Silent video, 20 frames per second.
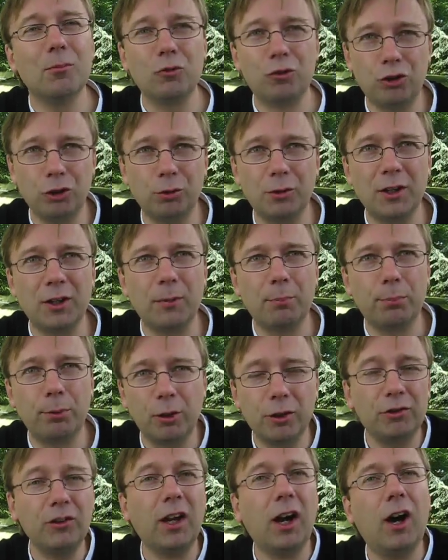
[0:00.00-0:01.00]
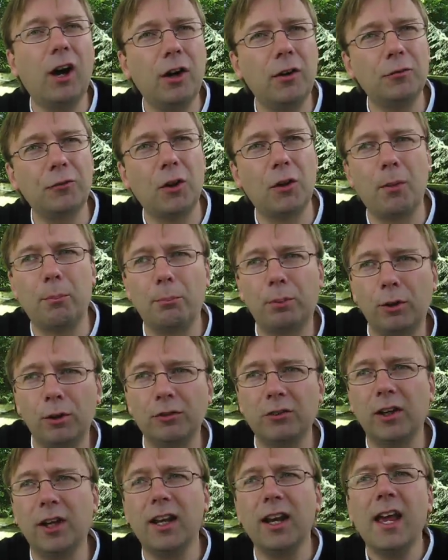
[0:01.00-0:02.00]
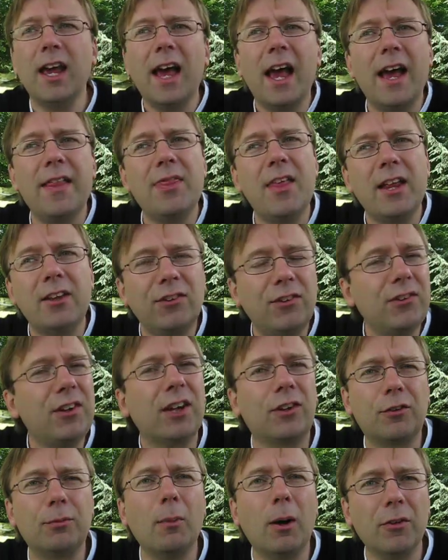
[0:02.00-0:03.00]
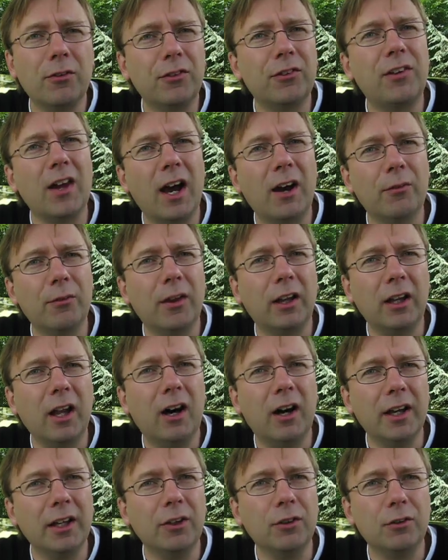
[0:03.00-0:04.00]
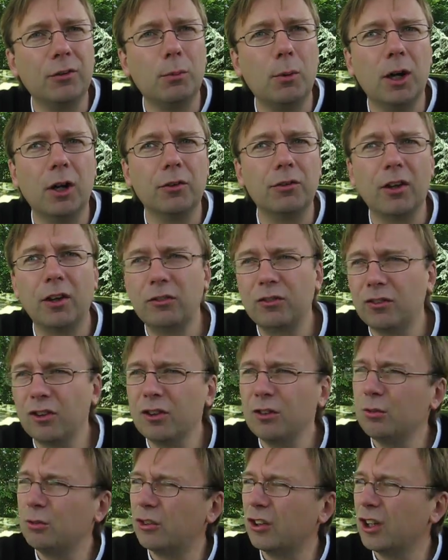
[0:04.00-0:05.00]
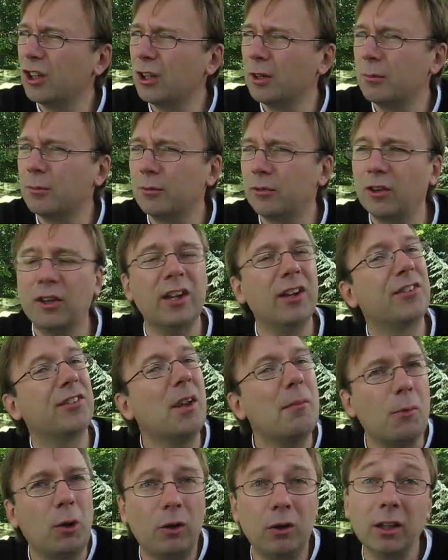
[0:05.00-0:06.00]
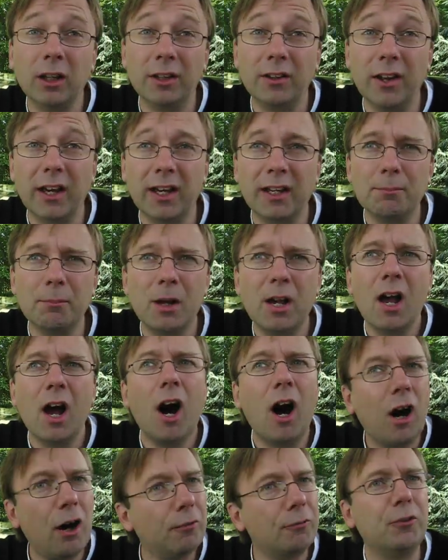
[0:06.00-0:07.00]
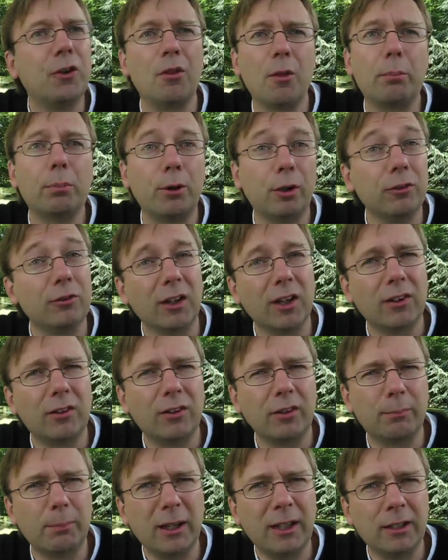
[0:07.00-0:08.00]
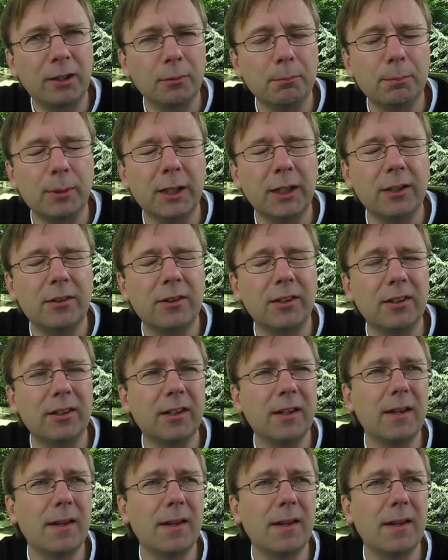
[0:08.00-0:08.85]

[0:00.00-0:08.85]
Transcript: during the project, after the project, and then 6 months down the line as well. So 2 terms and a summer holiday after the project had been completed.